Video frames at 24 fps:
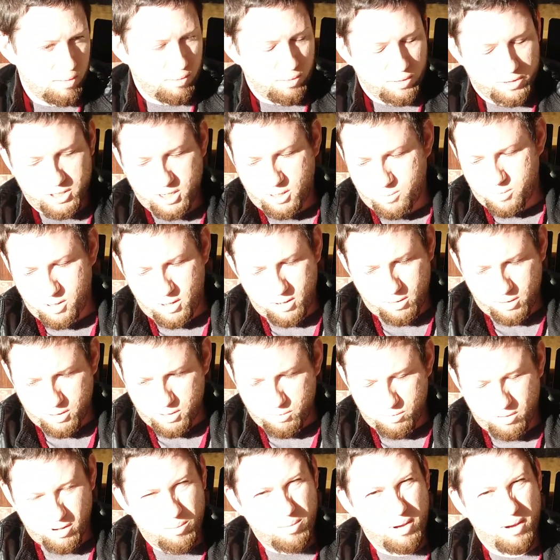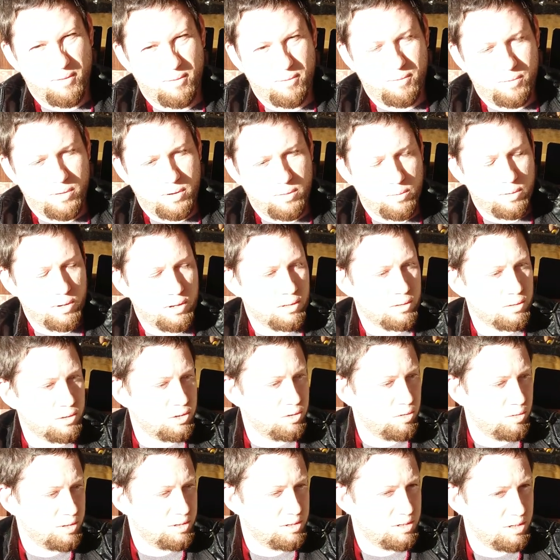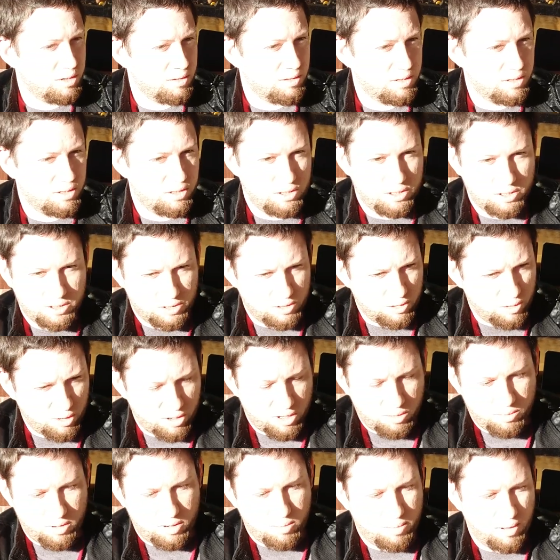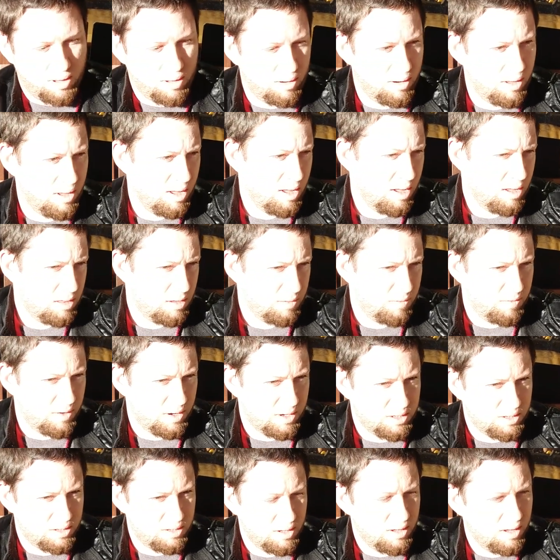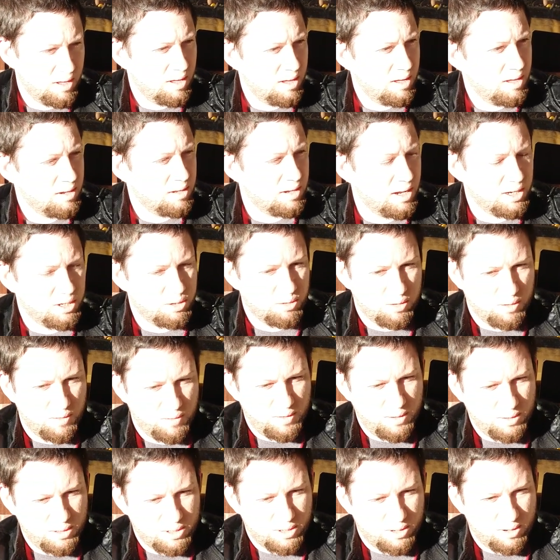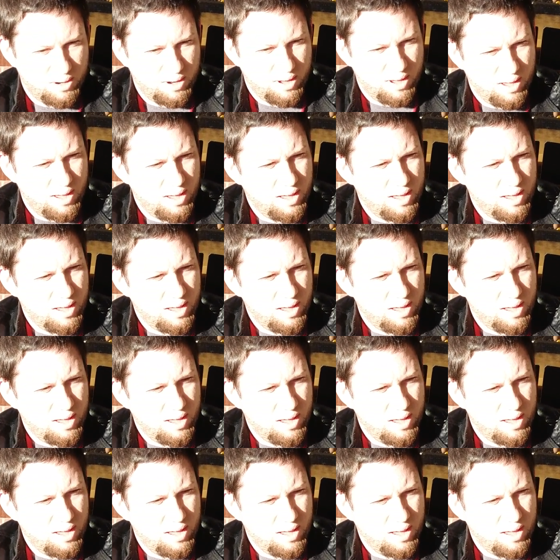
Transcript: which I'm not arguing about free will or choice here, this is just an argument about the fixed nature of the future,